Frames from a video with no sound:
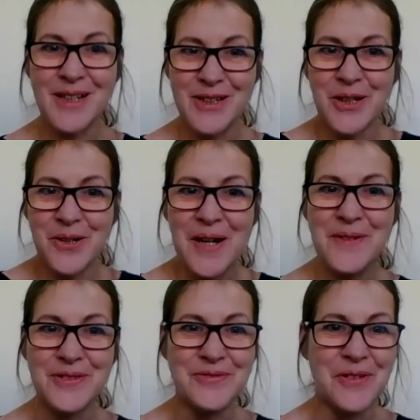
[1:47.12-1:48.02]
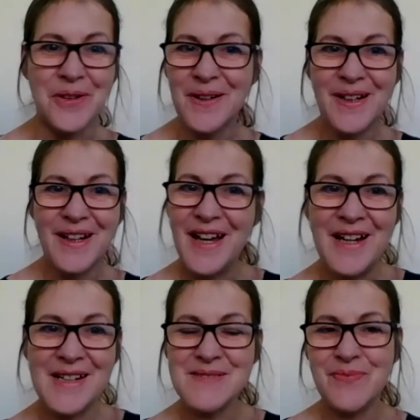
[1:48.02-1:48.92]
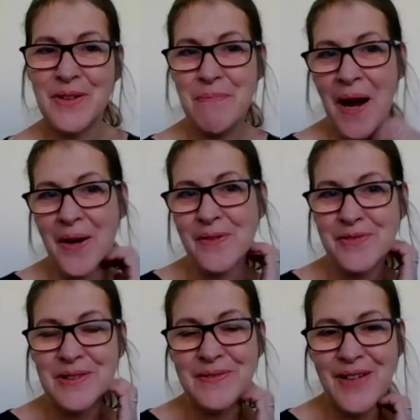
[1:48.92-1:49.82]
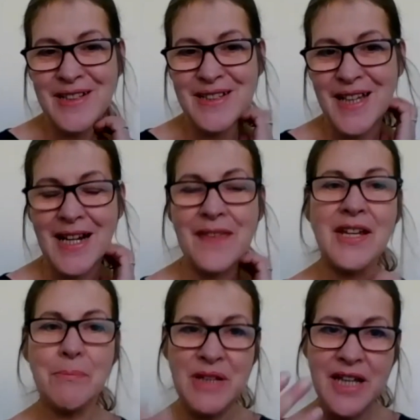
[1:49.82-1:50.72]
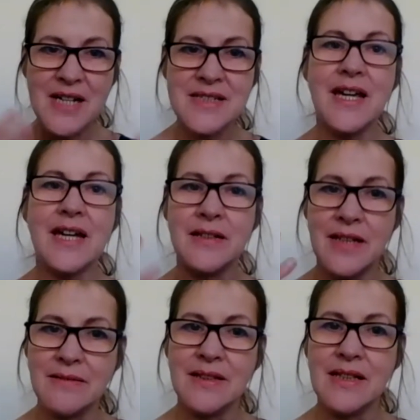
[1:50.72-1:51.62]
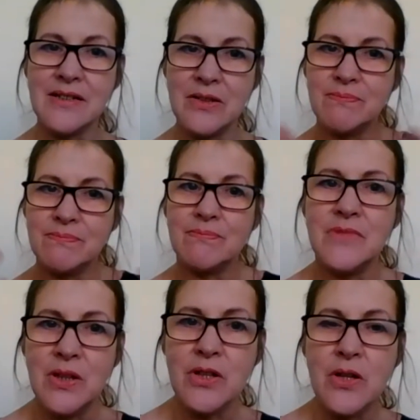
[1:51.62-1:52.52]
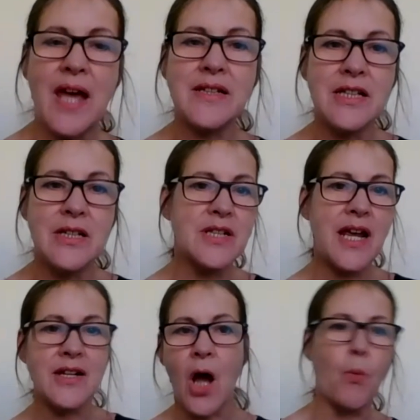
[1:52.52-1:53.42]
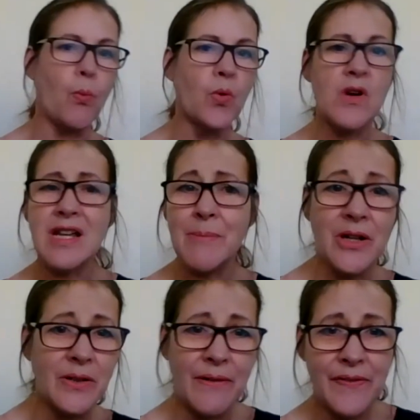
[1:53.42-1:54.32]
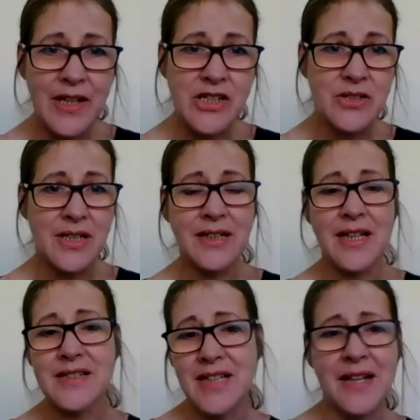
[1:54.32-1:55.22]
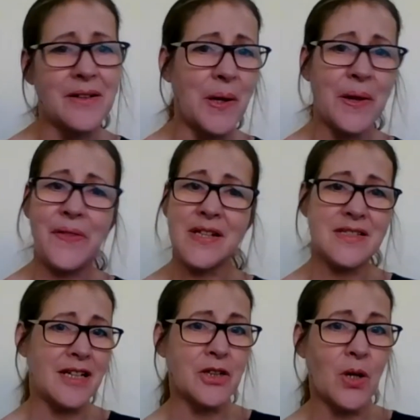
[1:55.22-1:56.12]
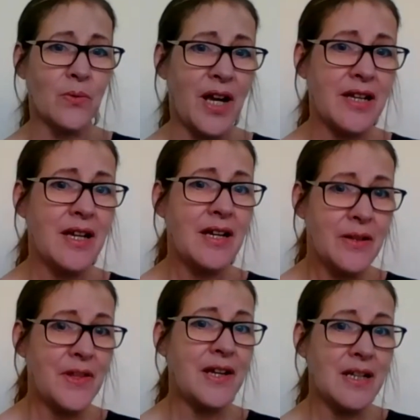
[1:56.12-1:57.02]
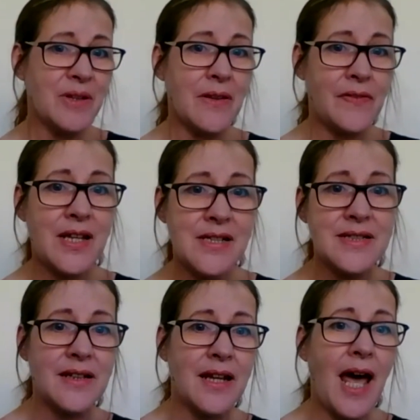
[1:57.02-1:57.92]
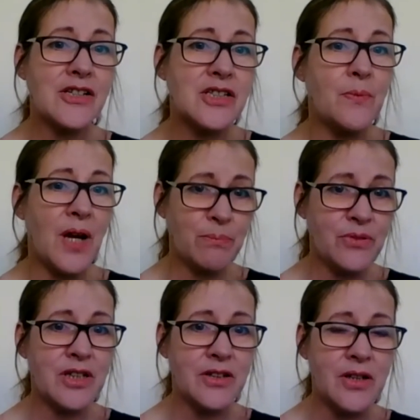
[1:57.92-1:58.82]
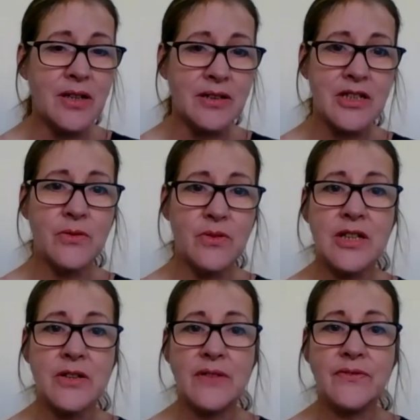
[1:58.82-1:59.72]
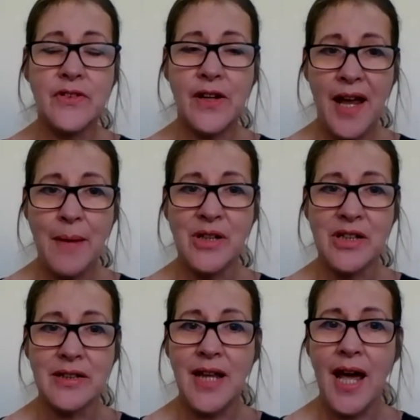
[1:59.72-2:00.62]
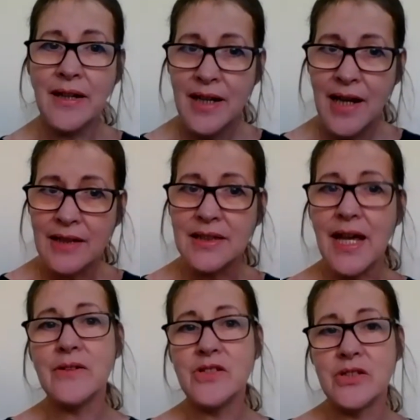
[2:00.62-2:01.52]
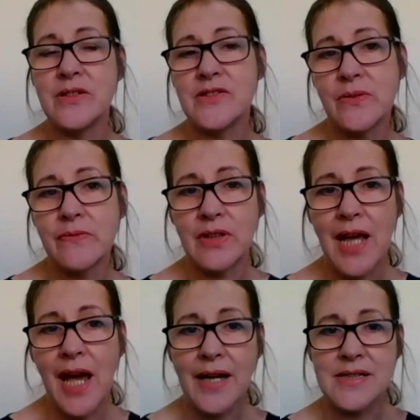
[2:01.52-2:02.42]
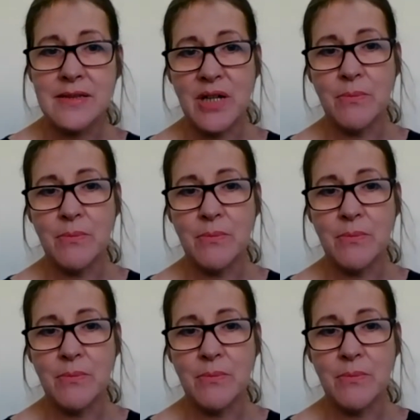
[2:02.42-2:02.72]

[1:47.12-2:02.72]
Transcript: that they're grateful for. It has a very powerful effect again. I think because again, it, it, it, you you know you're ending your day not worrying about all the things you didn't get done and all the things that didn't go right. You're thinking about the things that actually went pretty good and that you're really grateful that happened, and that allows you to sort of relax a bit